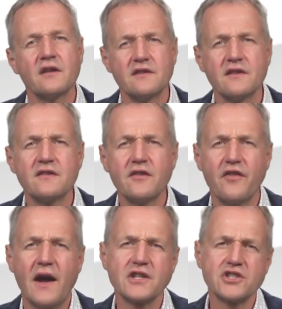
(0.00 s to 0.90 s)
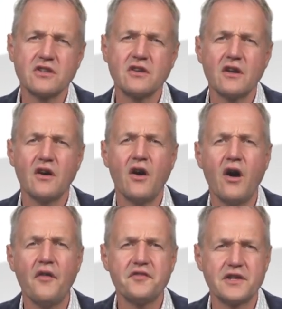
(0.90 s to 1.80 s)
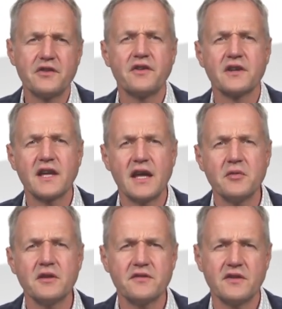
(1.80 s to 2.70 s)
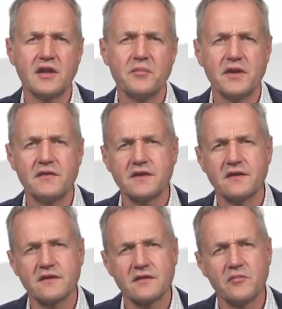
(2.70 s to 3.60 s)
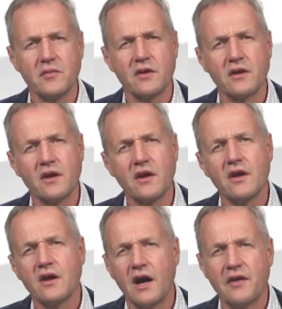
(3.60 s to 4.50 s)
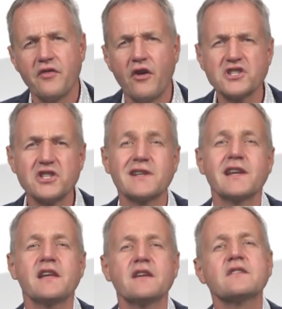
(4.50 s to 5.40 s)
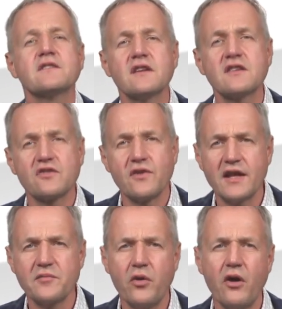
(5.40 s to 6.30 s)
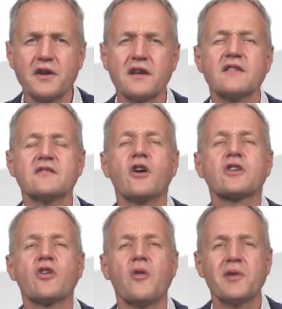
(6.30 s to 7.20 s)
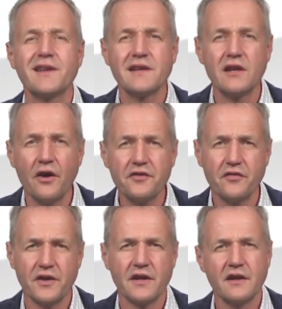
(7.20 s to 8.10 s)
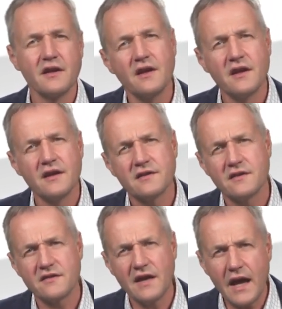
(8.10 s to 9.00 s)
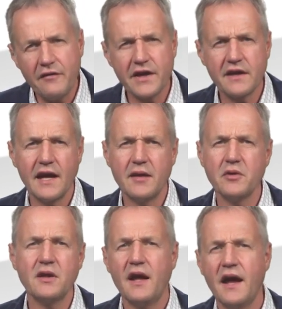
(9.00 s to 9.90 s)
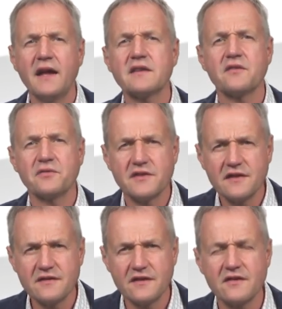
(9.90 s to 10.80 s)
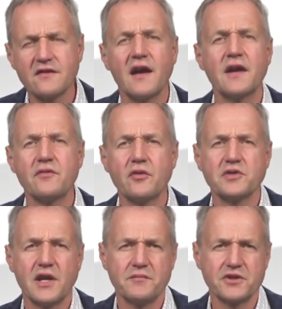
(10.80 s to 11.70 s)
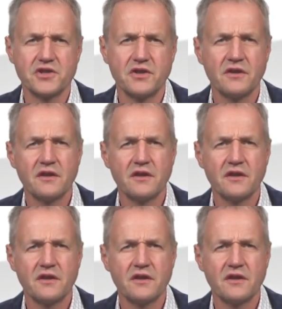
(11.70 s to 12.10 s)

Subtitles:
This is a function of the different cables in a PV system. Unfortunately, this transport is not completely loss-free, since every cable has a resistance at room temperature.